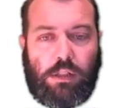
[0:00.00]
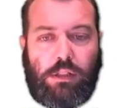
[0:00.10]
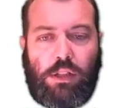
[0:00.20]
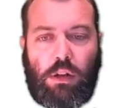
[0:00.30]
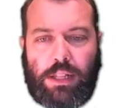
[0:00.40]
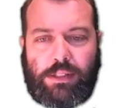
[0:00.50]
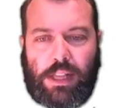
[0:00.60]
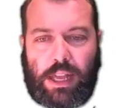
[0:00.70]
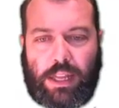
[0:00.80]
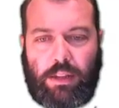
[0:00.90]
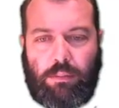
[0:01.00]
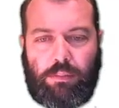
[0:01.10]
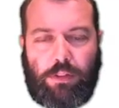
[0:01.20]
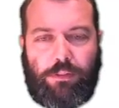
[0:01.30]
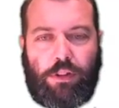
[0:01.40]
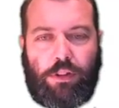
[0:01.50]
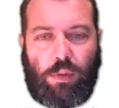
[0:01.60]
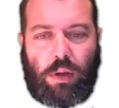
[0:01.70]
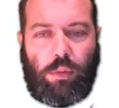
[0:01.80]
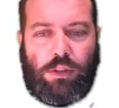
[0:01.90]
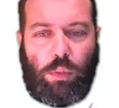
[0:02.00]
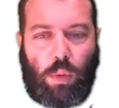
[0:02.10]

So let's say the first one was a